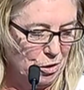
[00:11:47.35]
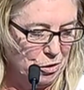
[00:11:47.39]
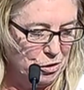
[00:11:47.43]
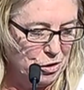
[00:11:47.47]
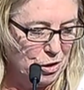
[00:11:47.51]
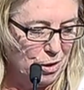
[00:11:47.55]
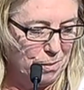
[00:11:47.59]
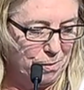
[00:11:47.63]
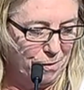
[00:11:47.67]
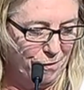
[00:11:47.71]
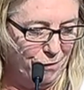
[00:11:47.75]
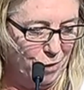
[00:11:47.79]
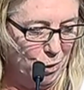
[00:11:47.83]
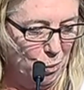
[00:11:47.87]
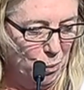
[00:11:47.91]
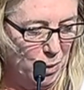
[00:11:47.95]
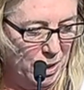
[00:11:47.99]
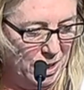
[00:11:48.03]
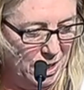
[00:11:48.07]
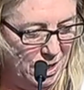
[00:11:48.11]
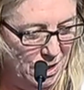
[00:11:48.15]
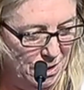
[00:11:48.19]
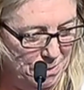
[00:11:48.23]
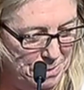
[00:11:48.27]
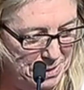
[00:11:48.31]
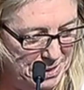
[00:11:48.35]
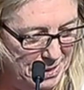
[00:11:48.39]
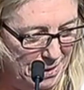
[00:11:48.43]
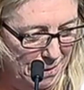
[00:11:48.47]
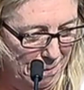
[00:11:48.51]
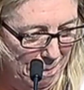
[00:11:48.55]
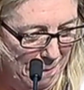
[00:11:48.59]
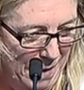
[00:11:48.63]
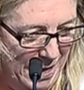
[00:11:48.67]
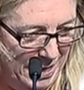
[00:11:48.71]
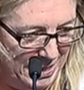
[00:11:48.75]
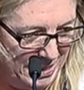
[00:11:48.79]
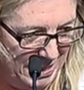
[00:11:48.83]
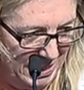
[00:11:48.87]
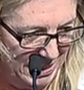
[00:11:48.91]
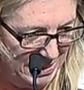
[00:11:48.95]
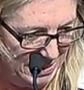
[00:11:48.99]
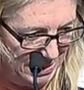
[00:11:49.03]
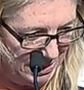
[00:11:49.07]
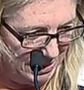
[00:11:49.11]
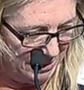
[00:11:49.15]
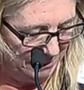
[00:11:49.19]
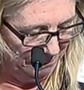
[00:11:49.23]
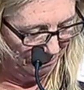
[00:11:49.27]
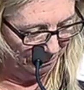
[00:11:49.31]
on top of the 100%
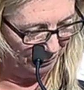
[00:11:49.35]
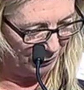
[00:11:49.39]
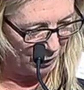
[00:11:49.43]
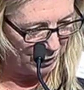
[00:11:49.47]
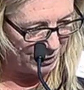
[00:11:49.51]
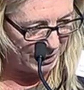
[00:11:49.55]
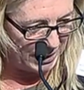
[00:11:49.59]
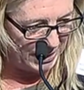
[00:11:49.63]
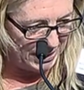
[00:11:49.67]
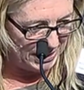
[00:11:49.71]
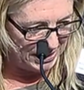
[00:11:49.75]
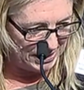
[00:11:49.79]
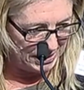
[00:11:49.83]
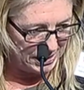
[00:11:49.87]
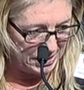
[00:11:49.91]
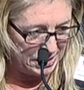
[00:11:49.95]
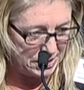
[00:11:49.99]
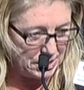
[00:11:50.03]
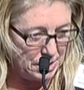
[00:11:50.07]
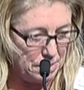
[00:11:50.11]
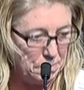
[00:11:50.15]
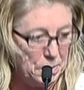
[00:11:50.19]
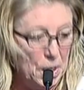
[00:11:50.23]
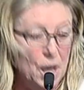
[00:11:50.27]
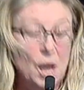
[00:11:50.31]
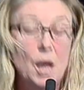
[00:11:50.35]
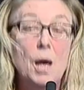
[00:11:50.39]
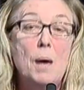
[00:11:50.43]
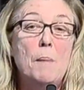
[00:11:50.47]
mandated grading system.